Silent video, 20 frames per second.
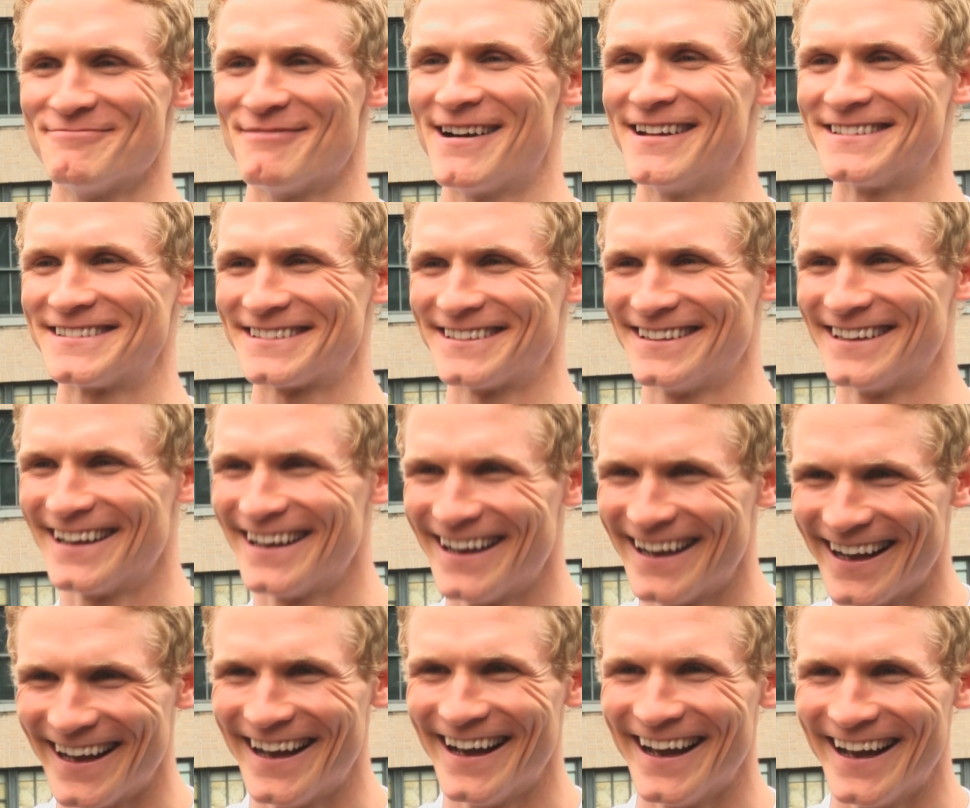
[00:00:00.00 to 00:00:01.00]
I, yeah, I'm
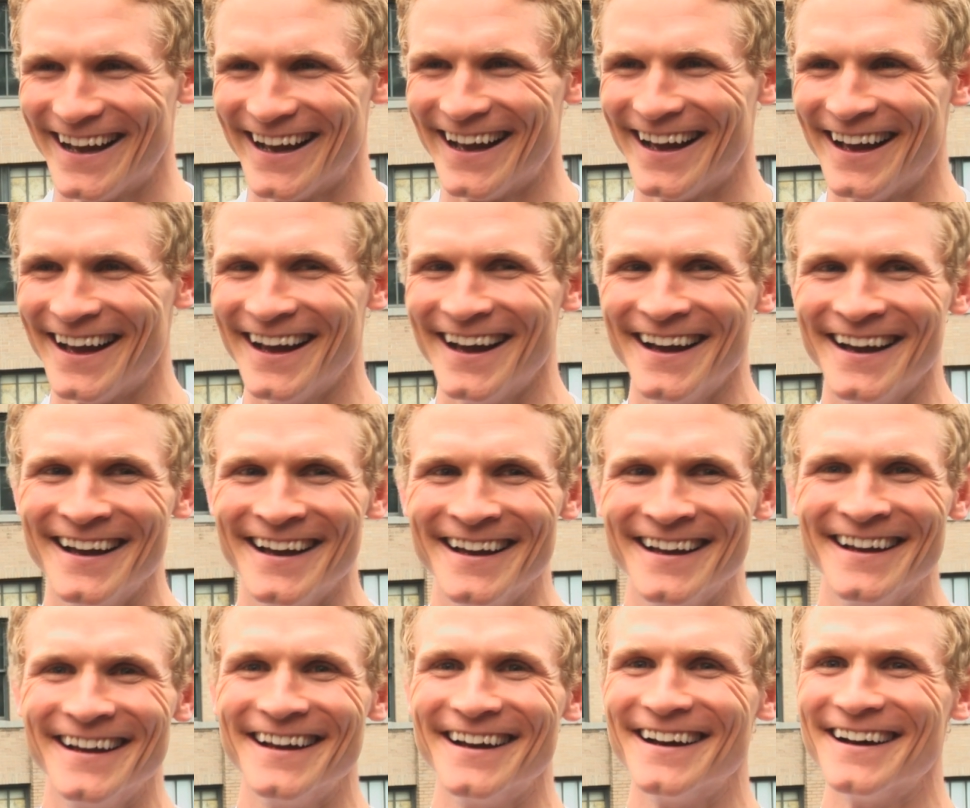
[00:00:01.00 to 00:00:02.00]
like, I never have
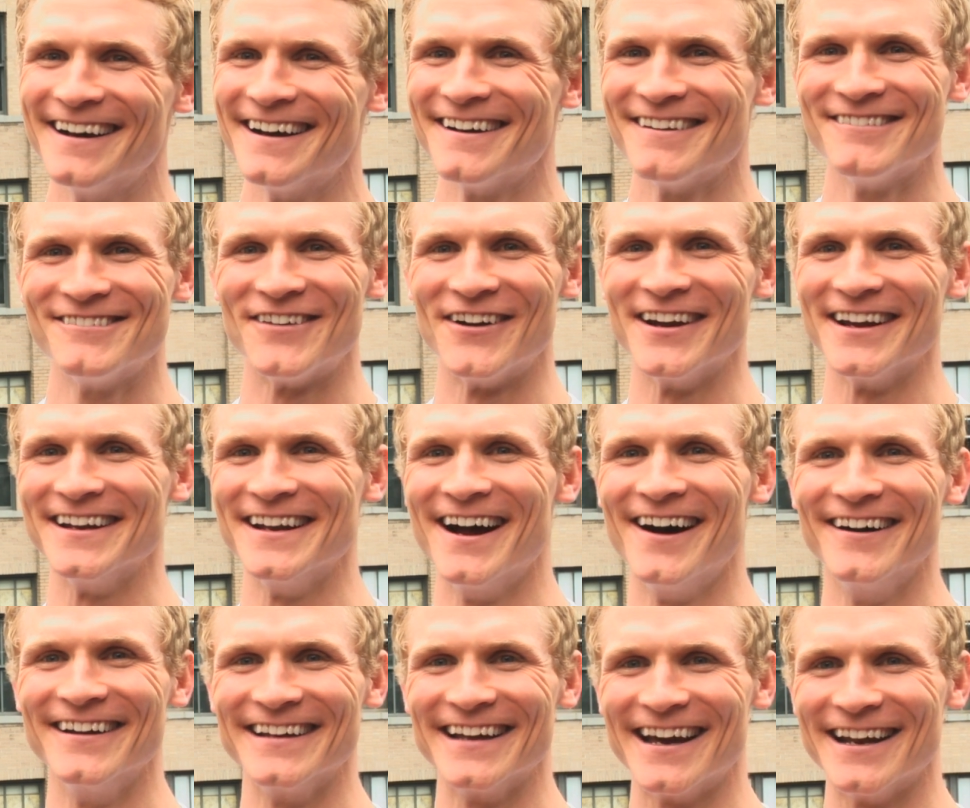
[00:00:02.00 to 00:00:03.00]
cookies, anything like that. Well, you
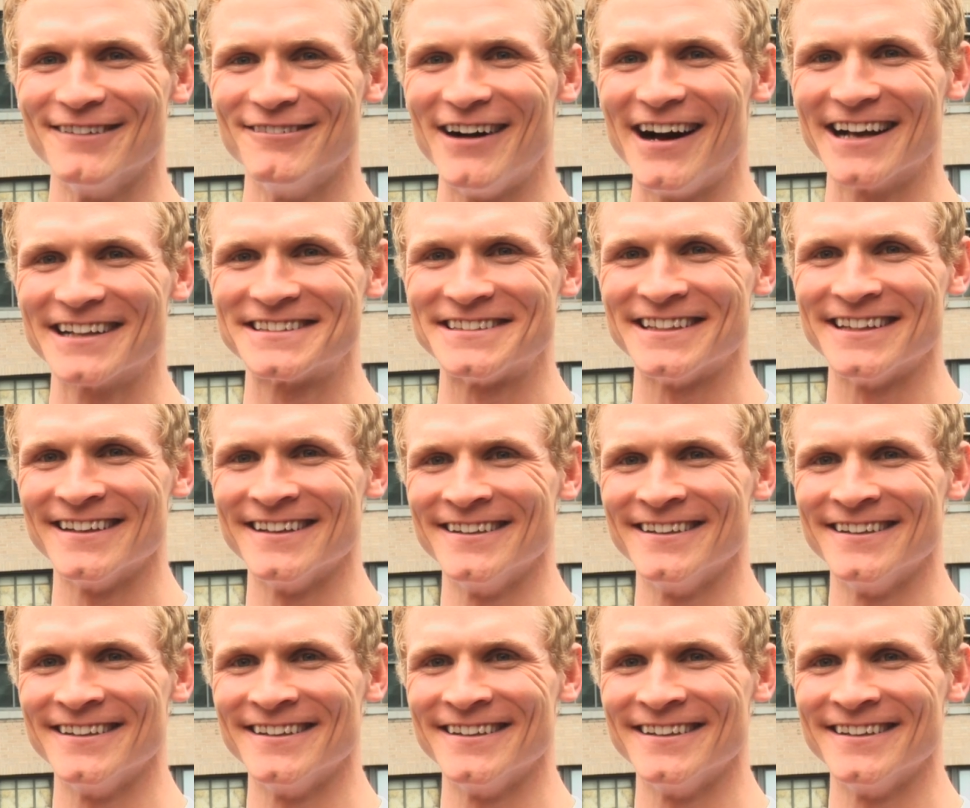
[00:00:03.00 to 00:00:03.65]
know, you got a box set